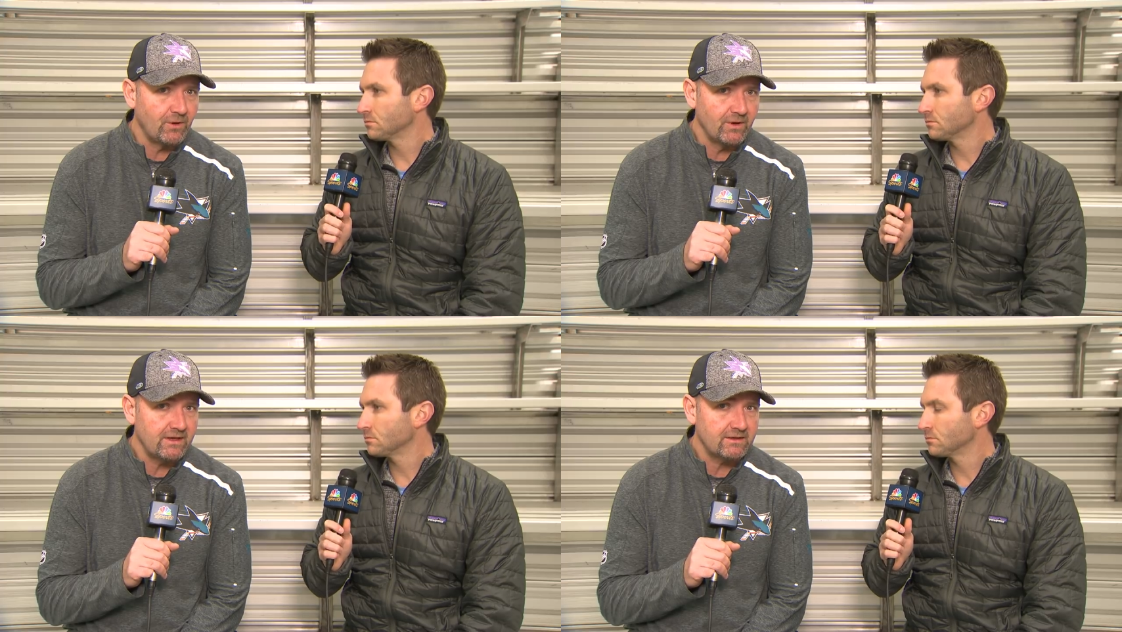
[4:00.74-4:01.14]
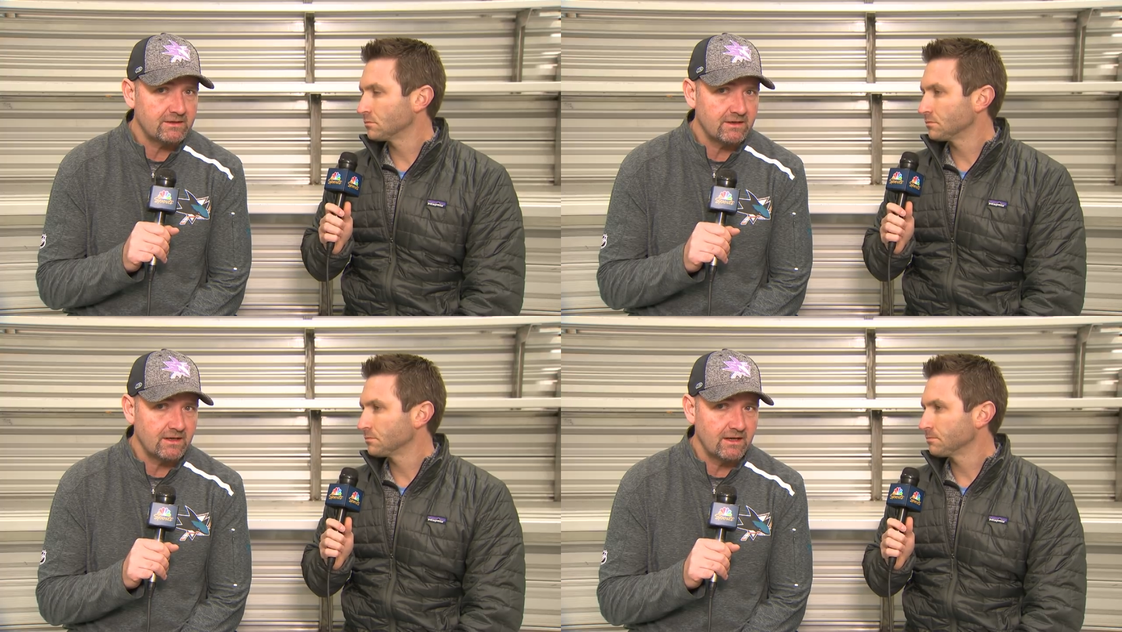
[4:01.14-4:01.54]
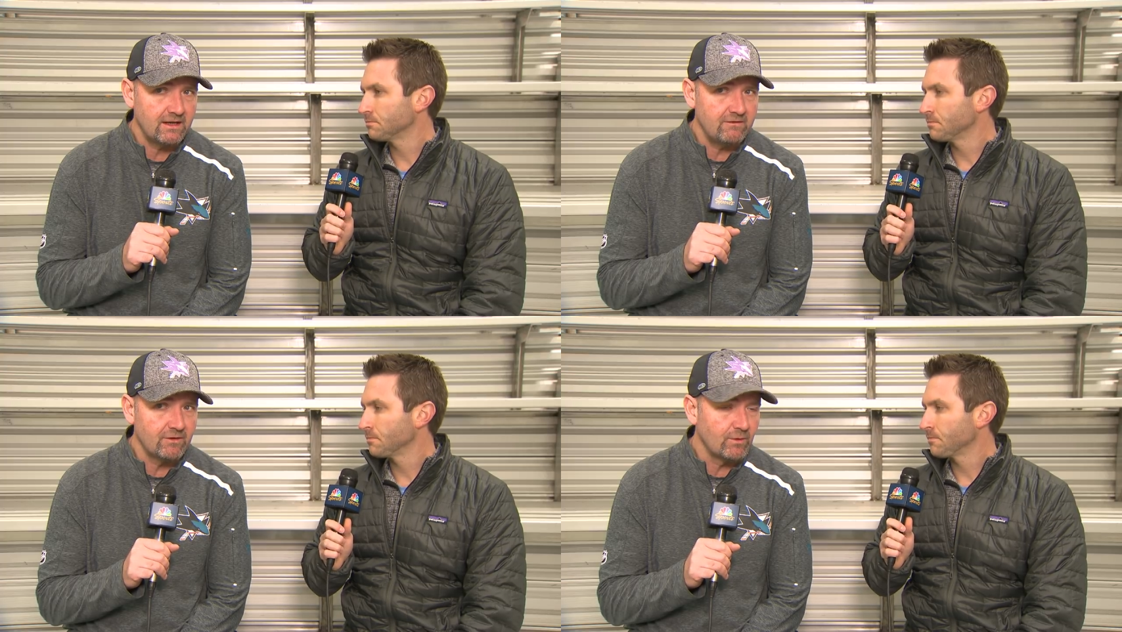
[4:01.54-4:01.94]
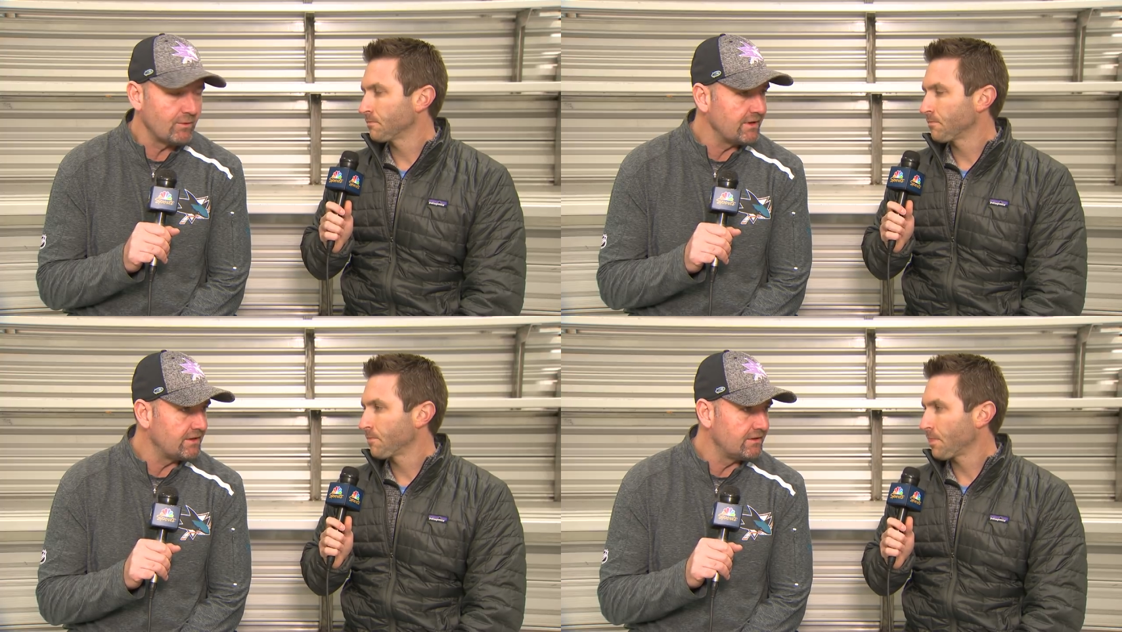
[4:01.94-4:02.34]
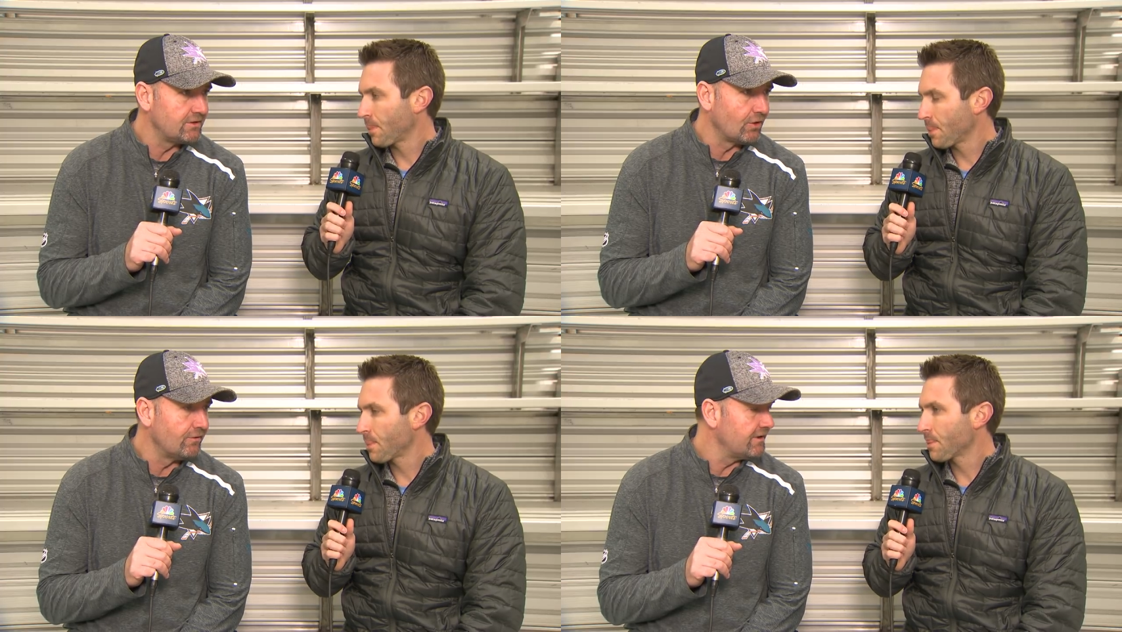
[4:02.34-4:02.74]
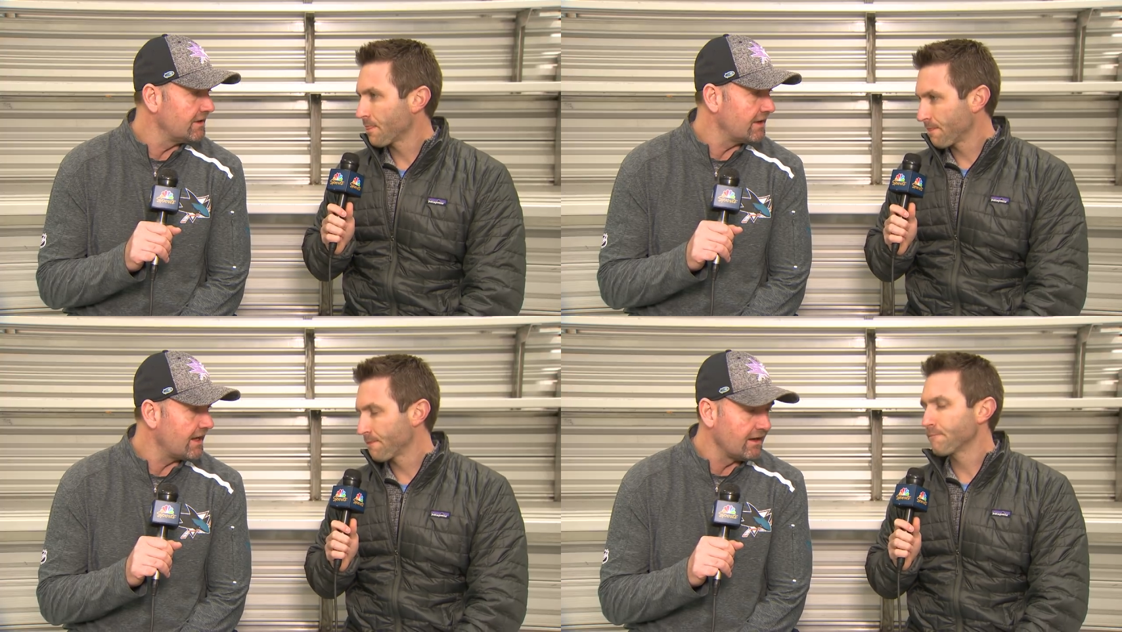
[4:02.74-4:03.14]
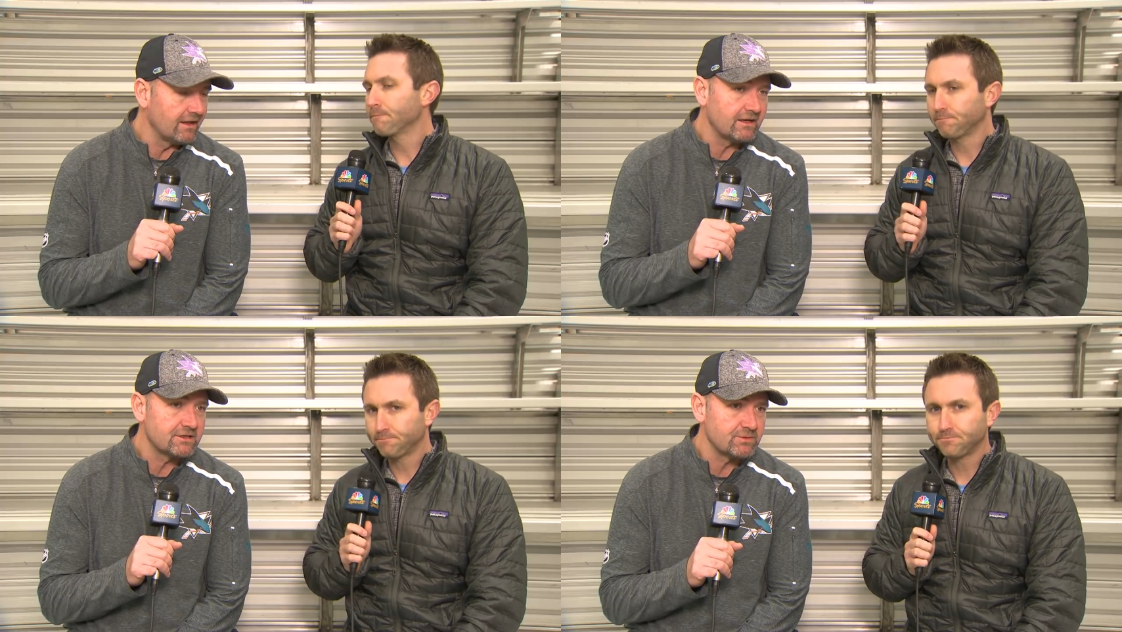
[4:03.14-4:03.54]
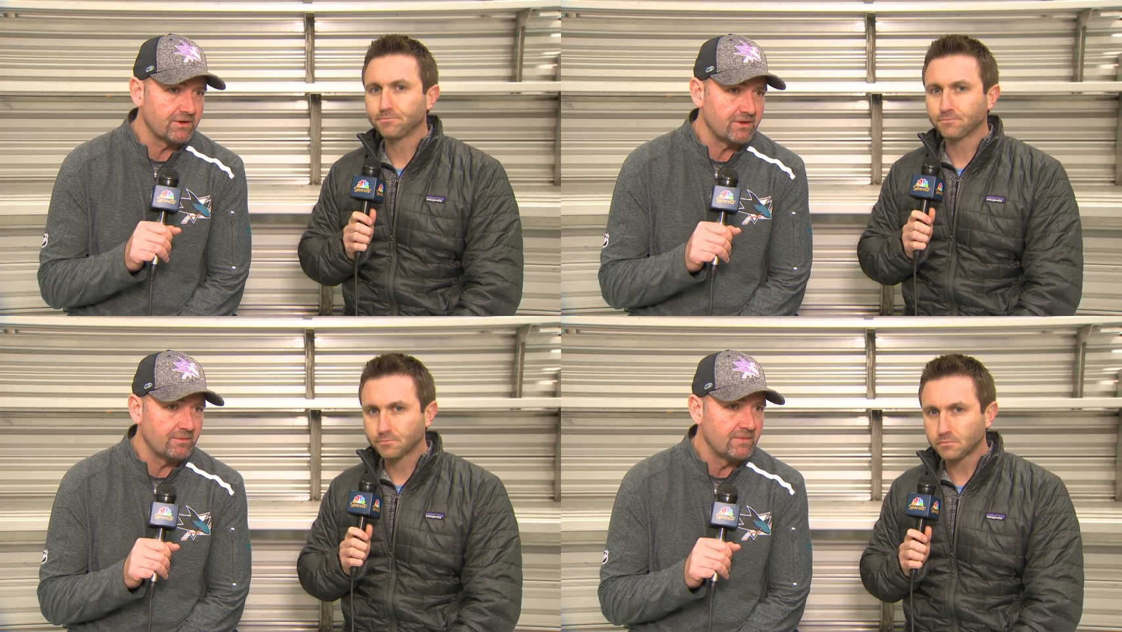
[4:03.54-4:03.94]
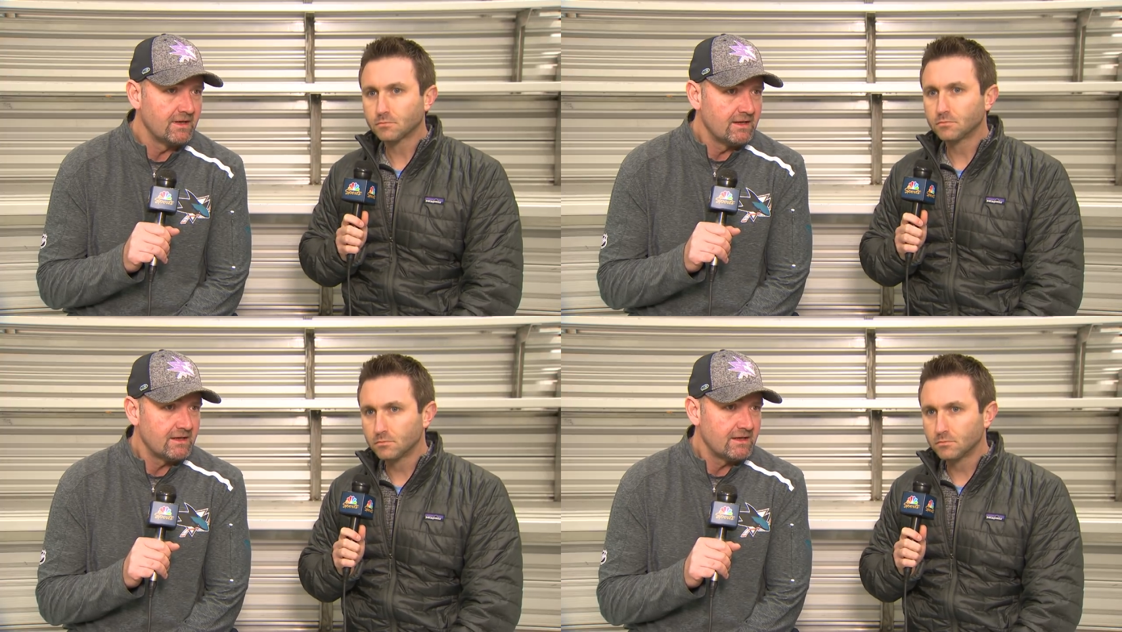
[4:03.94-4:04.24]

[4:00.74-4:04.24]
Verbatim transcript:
Speaker 1: point, even when we dove into the analytics with him,